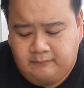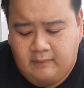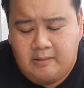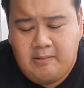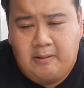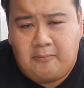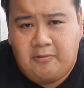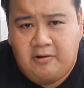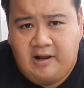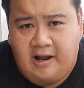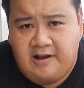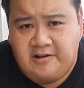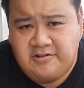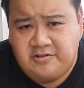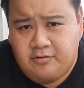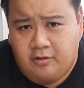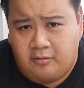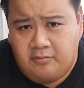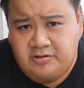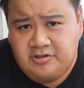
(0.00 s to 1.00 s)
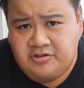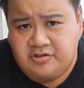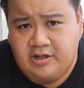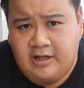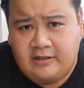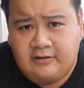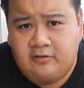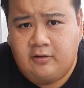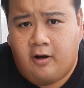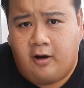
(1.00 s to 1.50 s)
Remember, guys, always
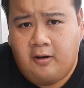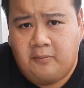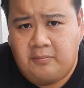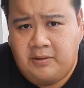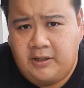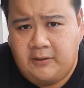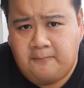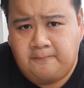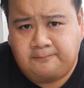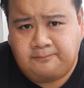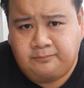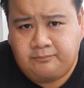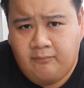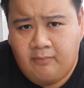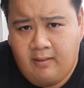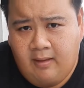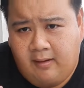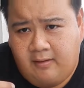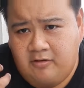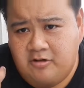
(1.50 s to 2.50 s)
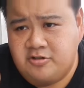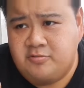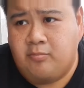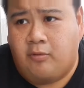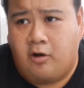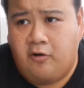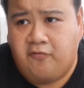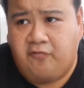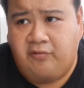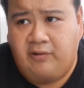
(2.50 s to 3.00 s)
get dark meat. There's
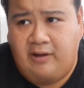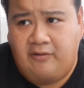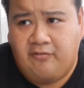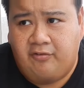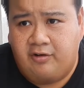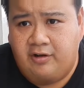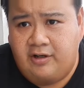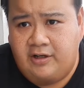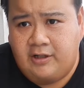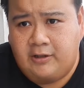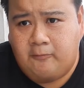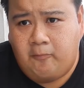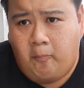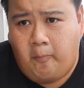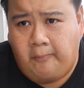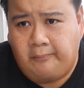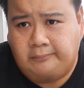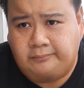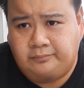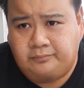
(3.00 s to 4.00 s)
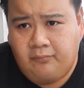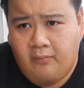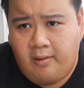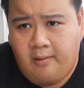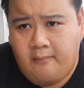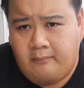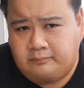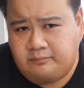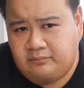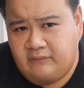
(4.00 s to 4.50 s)
more flavor in it.
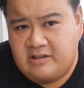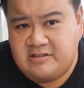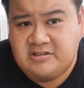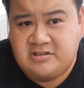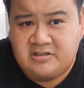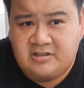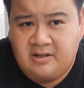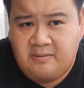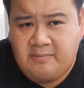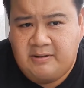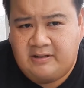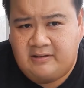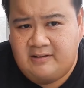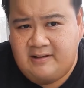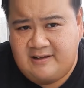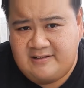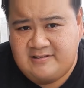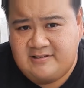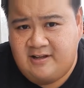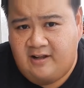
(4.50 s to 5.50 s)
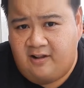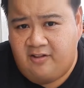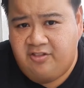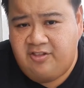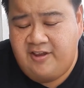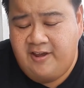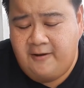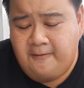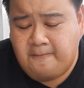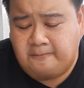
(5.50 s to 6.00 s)
This is a bit less
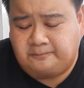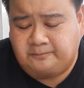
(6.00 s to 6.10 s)
healthy,